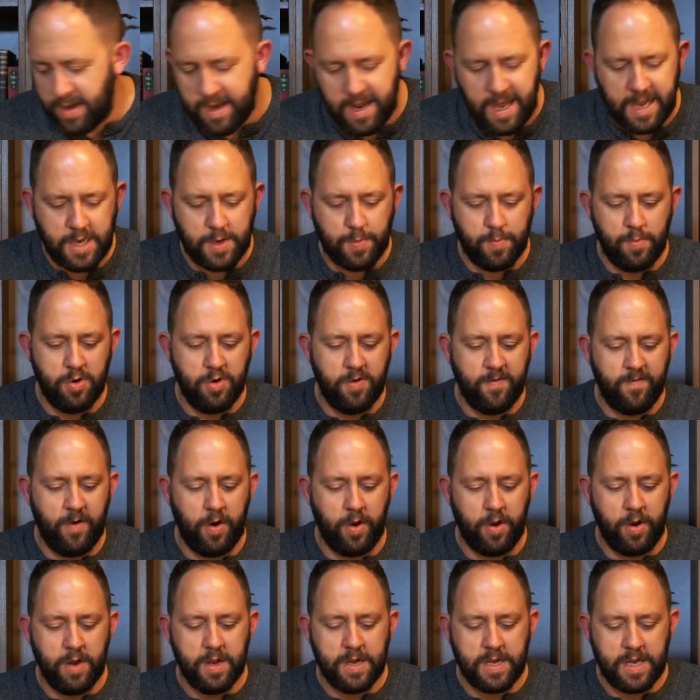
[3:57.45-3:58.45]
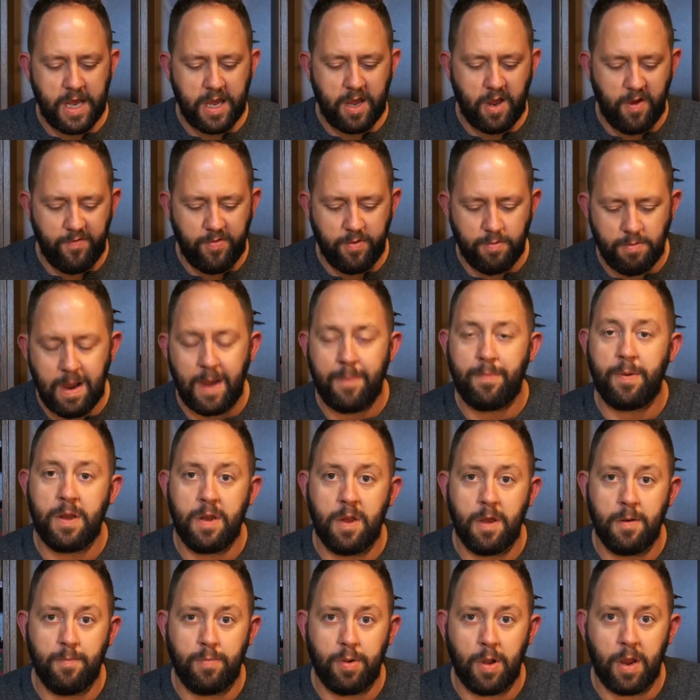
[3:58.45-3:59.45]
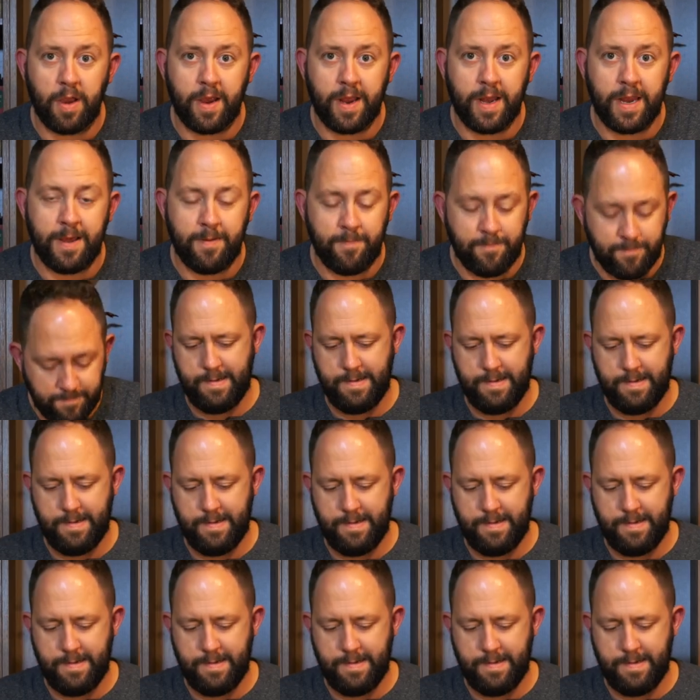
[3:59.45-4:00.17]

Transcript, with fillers: let's move on. Take off the wrapping and plug it in.